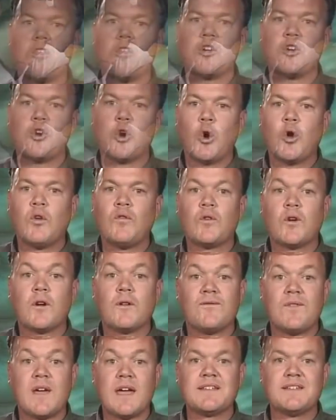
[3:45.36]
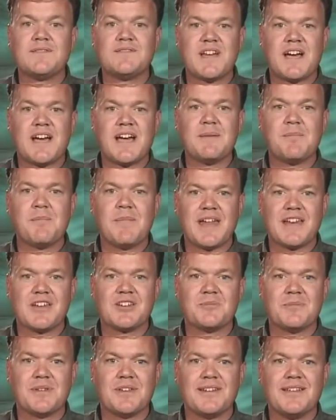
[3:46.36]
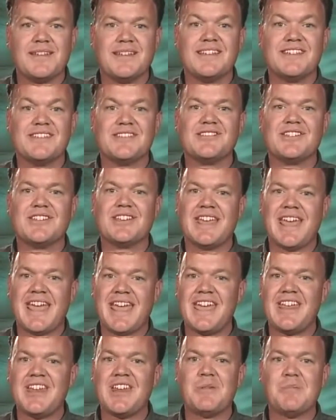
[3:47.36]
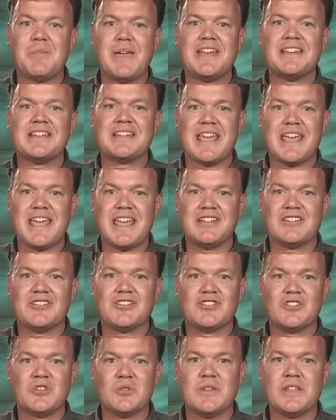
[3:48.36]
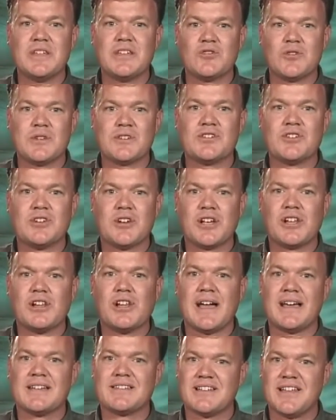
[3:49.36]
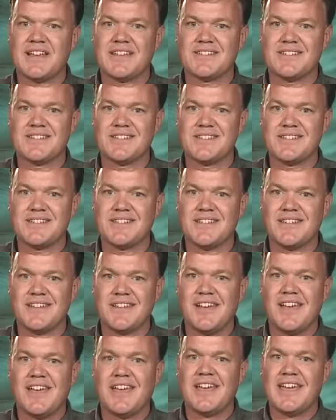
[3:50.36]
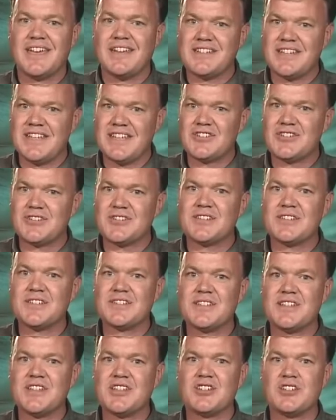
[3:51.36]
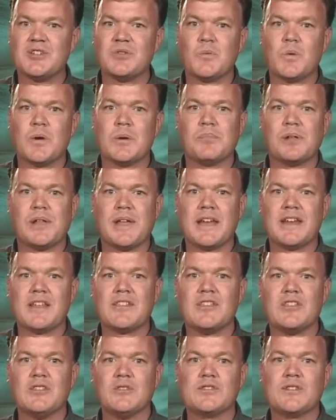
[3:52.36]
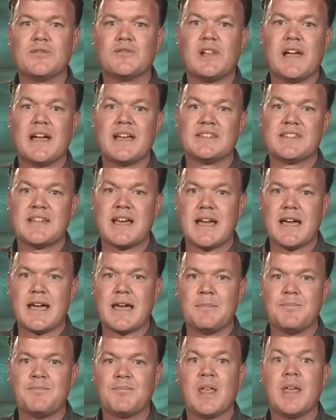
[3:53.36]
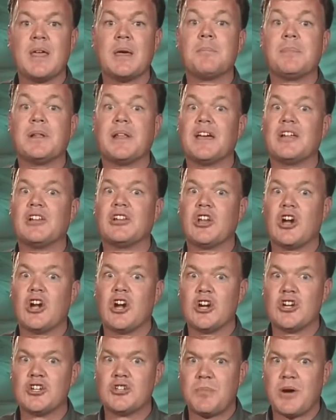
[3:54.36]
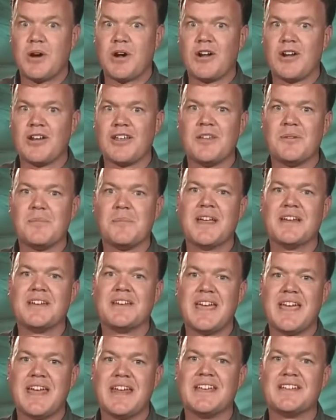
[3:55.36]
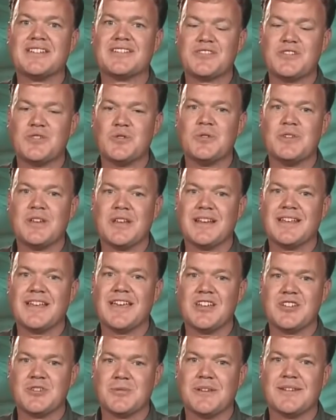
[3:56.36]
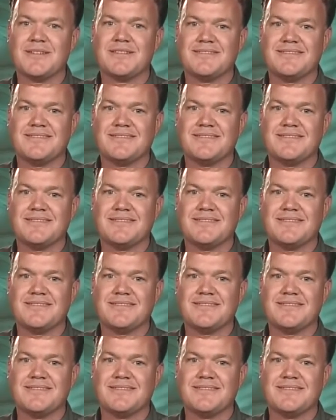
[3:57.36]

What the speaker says: The goal for effective time management is to gain and maintain student interest during class lessons. A teacher's decision when planning the use of class time play a large part in maintaining student engagement.